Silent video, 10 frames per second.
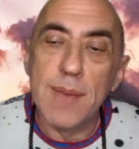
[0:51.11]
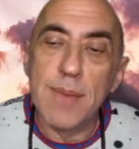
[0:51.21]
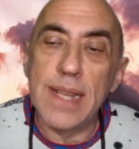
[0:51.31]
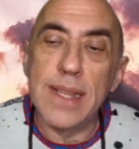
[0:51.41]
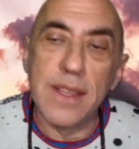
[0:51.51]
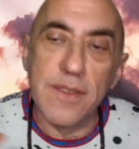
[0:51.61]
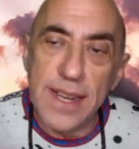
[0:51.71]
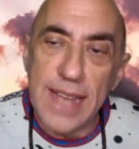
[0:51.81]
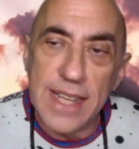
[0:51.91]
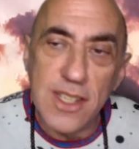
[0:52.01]
But the
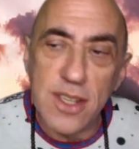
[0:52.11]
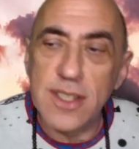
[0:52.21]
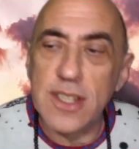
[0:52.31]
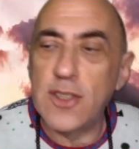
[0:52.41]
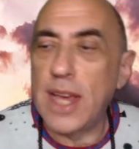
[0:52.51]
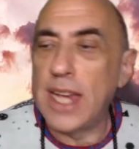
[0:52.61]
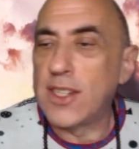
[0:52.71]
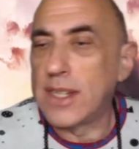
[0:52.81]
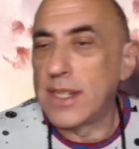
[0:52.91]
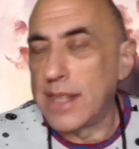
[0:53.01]
financial
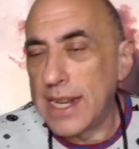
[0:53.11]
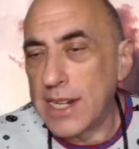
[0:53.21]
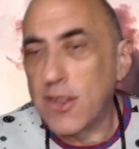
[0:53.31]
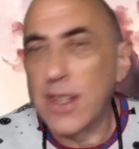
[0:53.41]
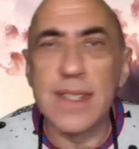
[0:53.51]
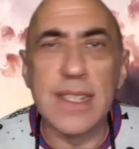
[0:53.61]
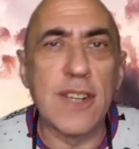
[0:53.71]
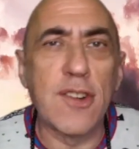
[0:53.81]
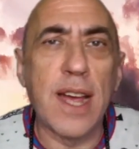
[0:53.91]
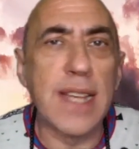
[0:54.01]
situation, electricity
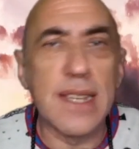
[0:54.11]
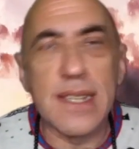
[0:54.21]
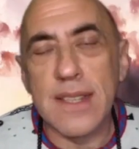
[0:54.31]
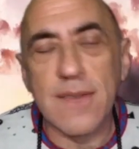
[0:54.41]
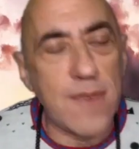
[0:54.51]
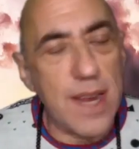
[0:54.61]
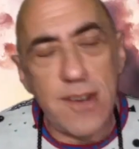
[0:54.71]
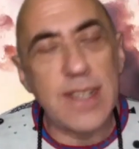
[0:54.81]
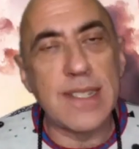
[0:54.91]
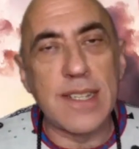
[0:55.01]
crisis, the
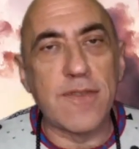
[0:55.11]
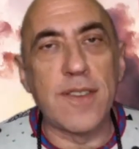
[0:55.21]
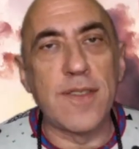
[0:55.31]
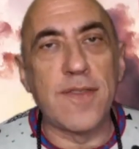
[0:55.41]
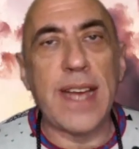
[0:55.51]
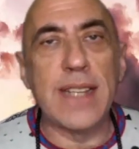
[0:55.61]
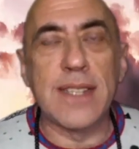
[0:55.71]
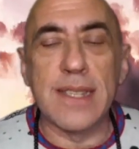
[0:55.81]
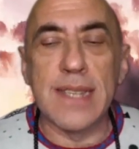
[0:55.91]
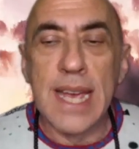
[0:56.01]
various different
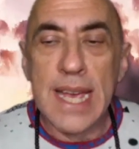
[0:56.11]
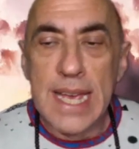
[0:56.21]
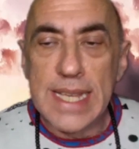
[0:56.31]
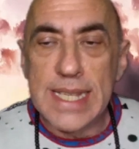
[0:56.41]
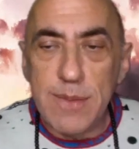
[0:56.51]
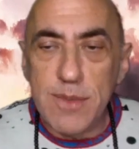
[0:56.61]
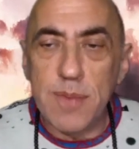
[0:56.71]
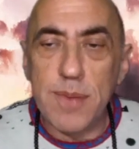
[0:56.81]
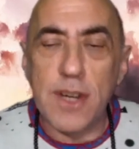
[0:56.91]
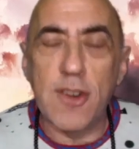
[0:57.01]
factors seem to
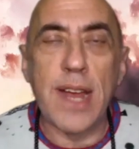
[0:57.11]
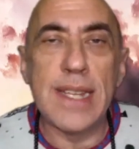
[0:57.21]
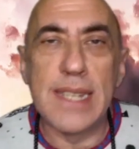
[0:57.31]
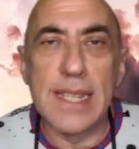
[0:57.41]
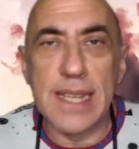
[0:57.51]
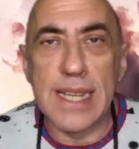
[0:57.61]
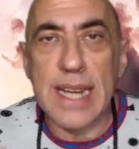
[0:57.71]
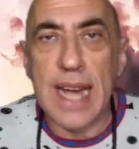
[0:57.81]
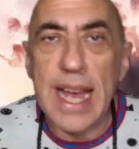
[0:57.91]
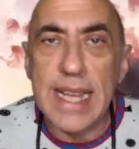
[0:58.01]
be creating the
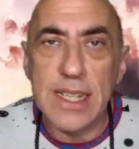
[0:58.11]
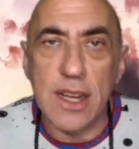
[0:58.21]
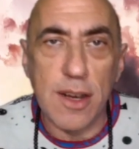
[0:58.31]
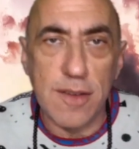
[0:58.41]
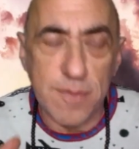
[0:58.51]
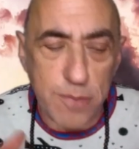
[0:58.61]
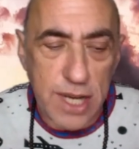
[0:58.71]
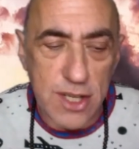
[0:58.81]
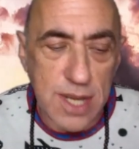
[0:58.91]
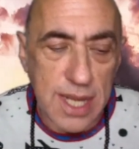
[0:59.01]
kind of
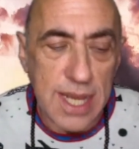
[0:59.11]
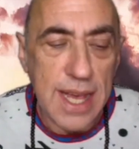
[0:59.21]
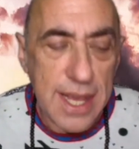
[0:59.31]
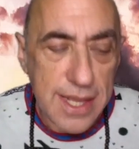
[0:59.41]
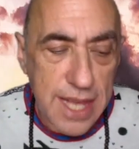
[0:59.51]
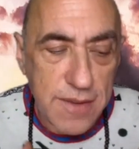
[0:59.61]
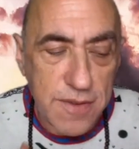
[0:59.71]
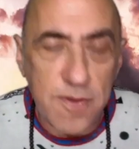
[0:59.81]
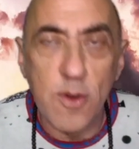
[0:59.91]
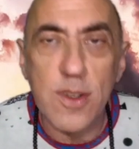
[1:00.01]
pressure that
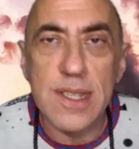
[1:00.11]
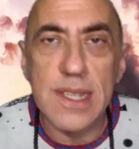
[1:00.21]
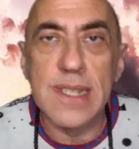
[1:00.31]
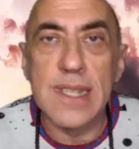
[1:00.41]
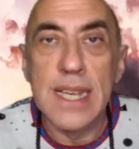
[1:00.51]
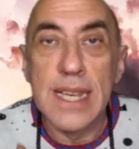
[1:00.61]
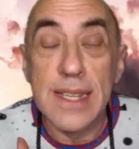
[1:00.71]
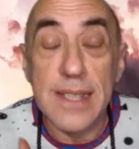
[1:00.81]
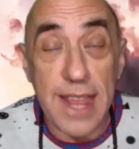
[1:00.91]
forces South